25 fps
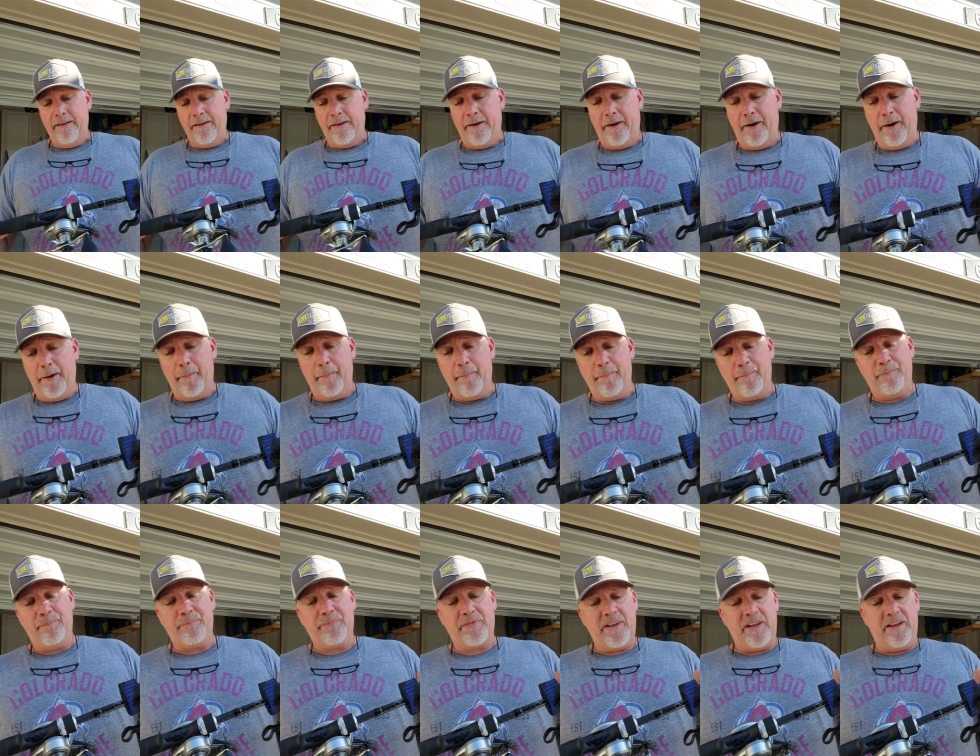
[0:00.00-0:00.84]

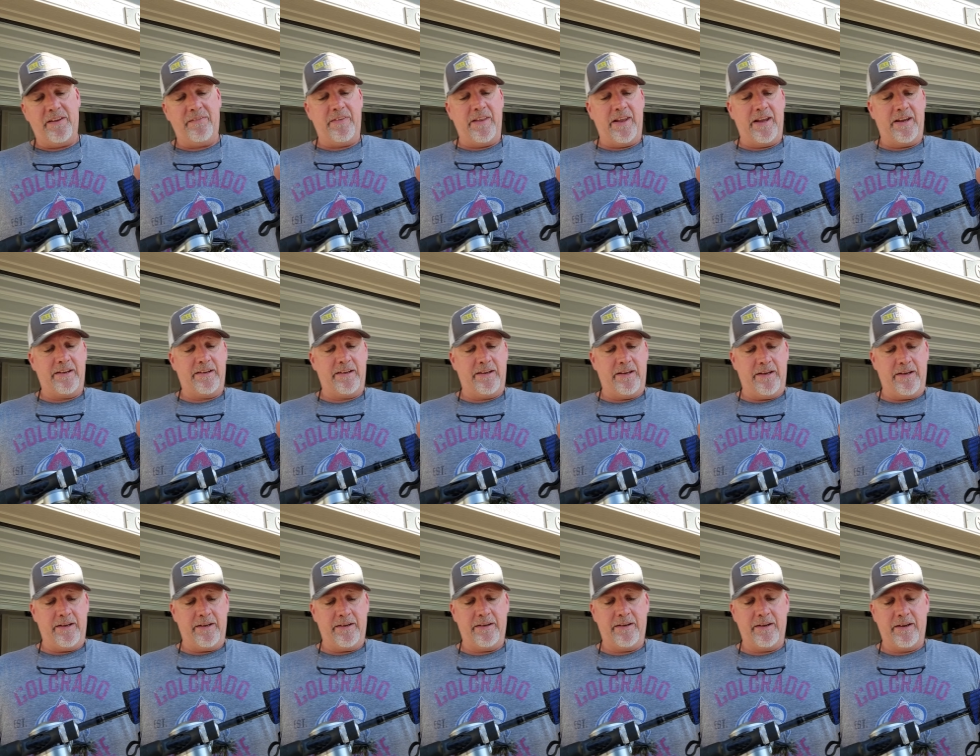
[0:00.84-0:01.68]
Um, in that
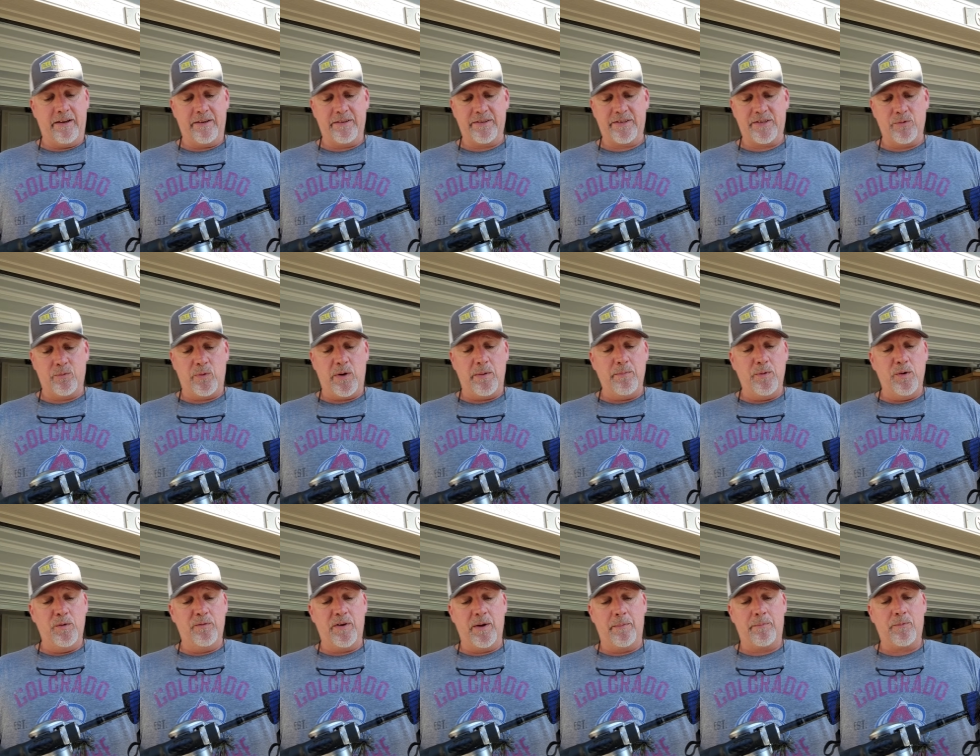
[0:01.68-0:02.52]
gig. Uh, so we
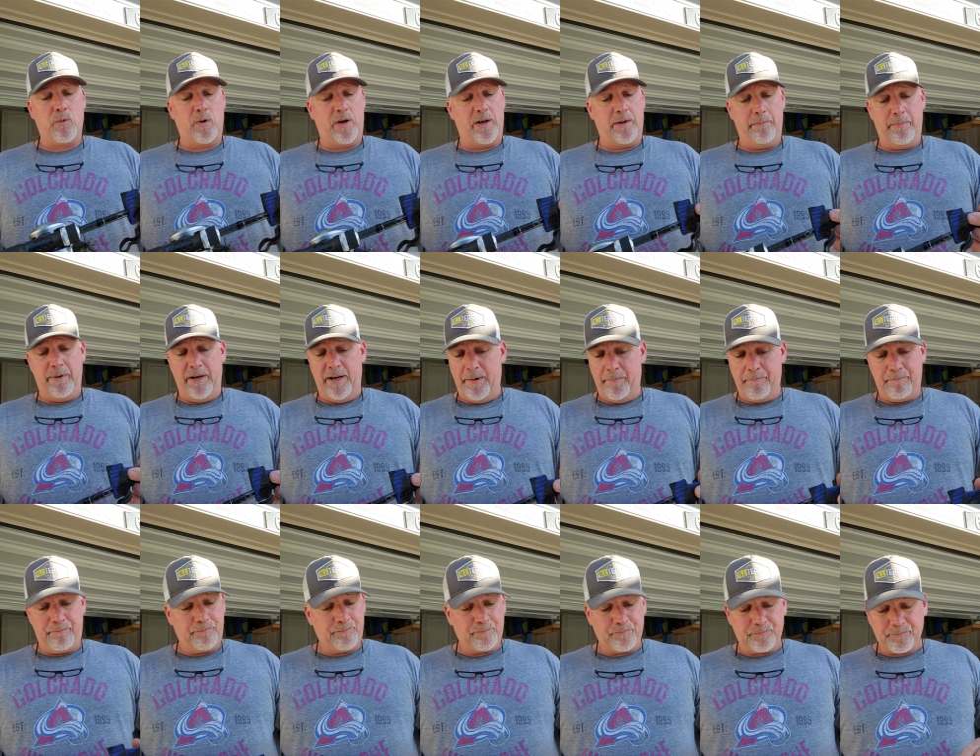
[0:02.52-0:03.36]
moved up quite a bit.
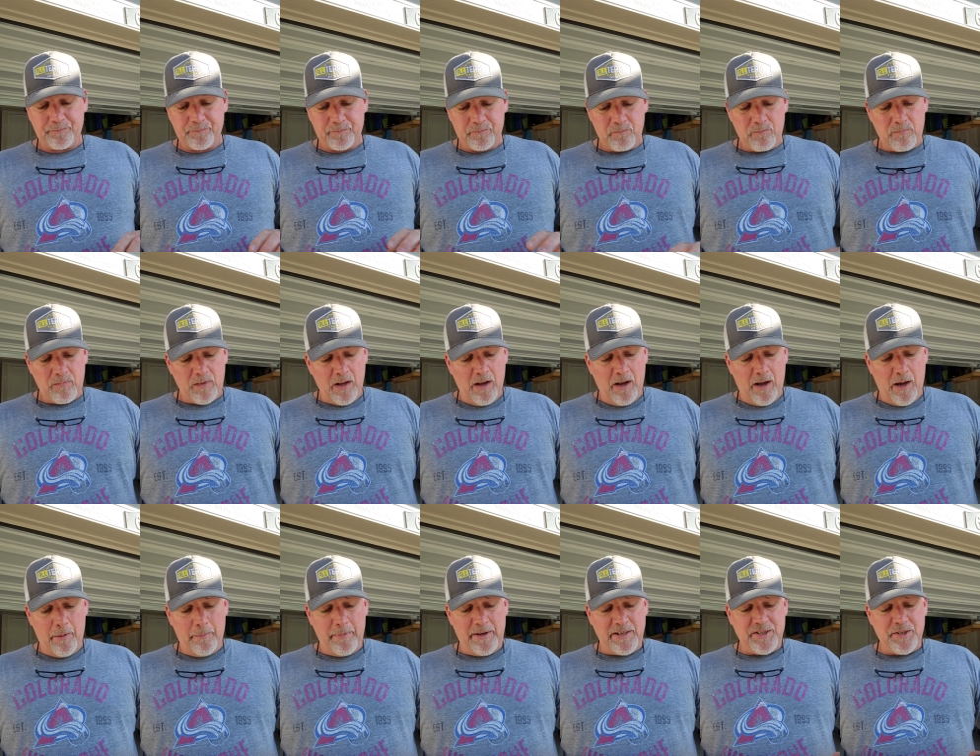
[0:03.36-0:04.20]

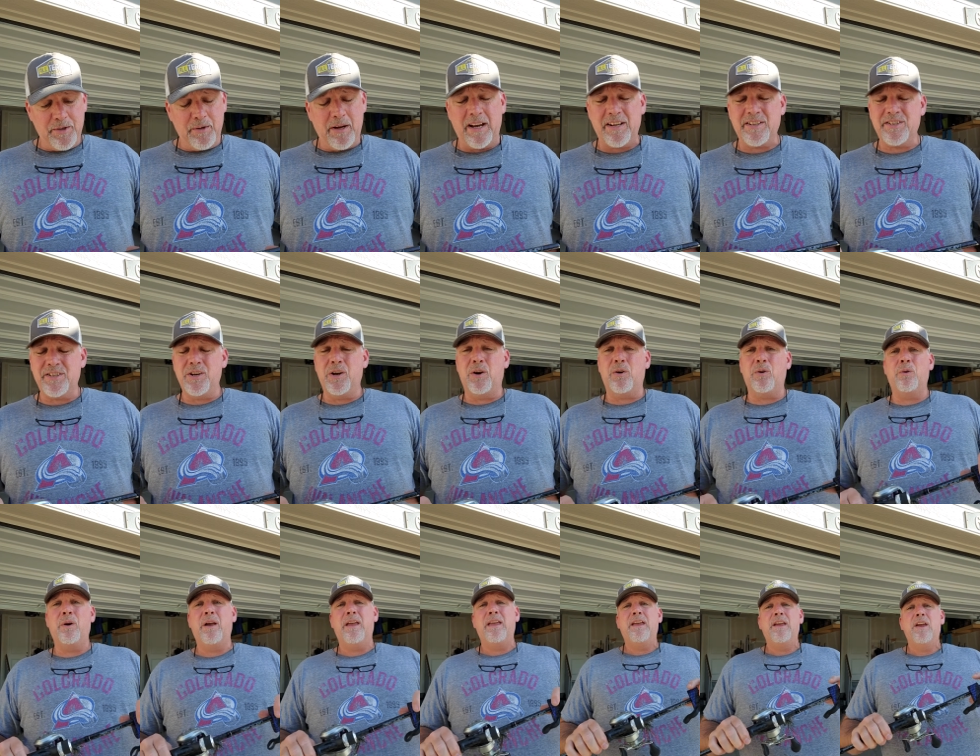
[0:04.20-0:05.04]
Um, as you guys
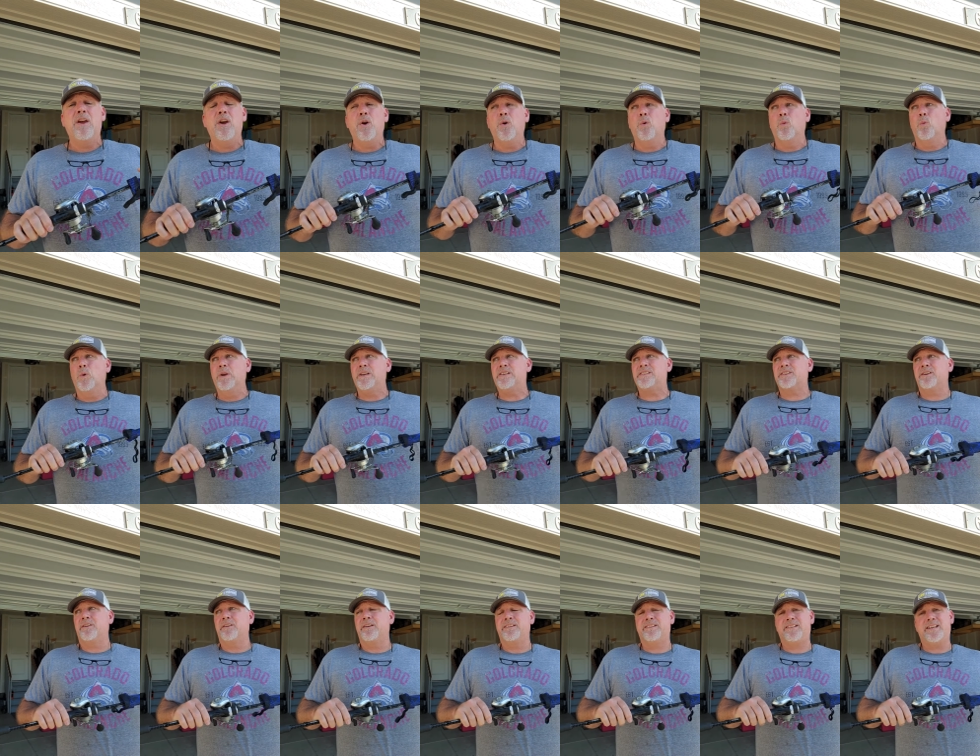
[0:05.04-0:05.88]
know, we
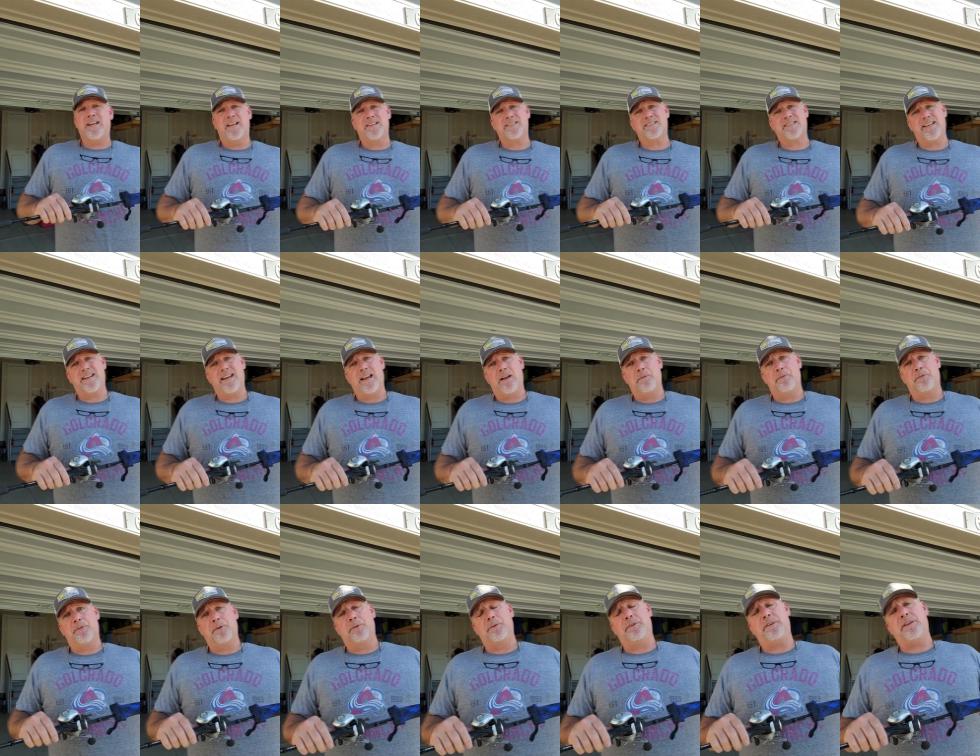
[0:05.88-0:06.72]
started testing
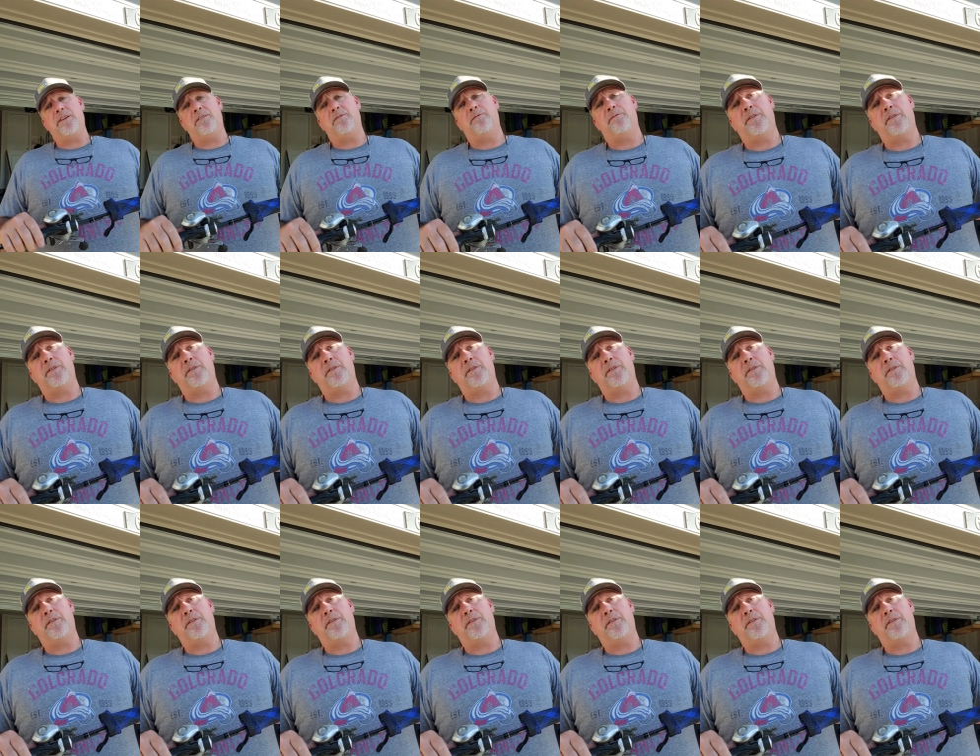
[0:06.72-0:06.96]
out 13